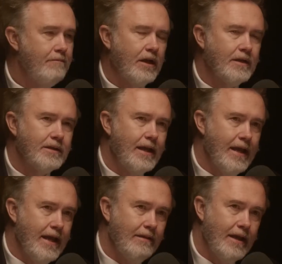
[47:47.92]
Because
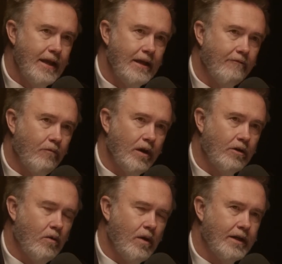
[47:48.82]
in the end, if we're
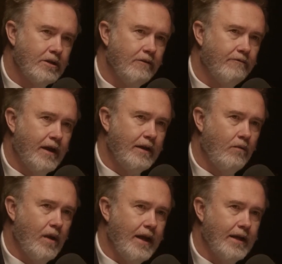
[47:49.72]
going to find a
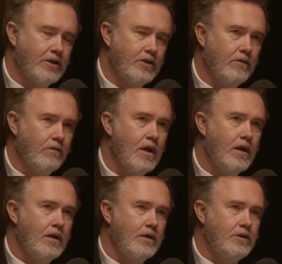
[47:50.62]
way to
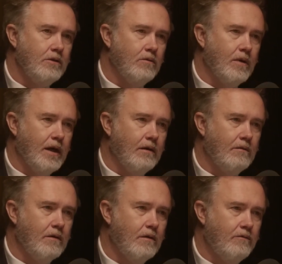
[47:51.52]

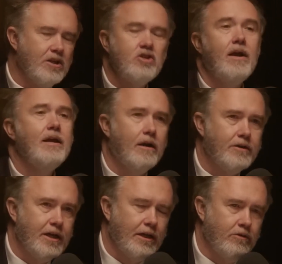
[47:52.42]
restrain our
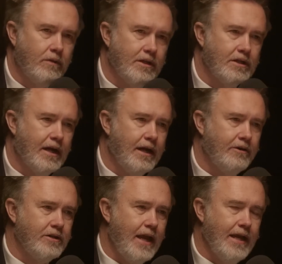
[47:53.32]
sexual
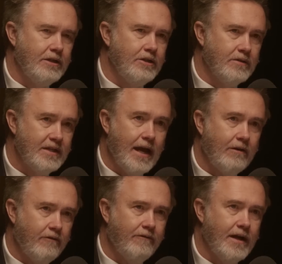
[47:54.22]
desires and to
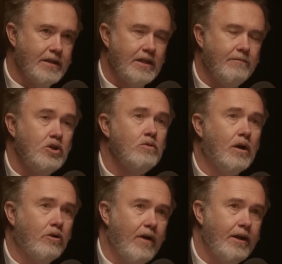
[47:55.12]
sacrifice them to a
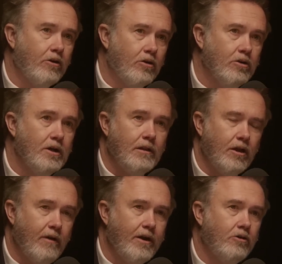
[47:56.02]
greater good, the
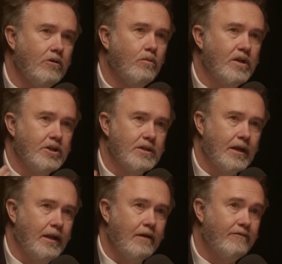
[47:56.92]
greater good which is
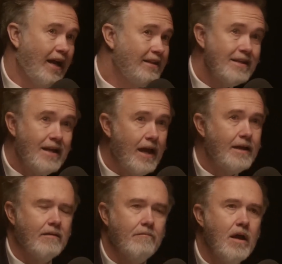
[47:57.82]
love, not deny
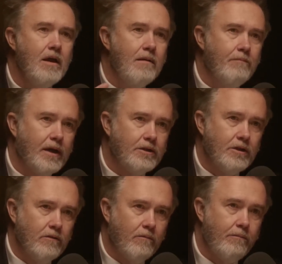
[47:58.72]
them, but to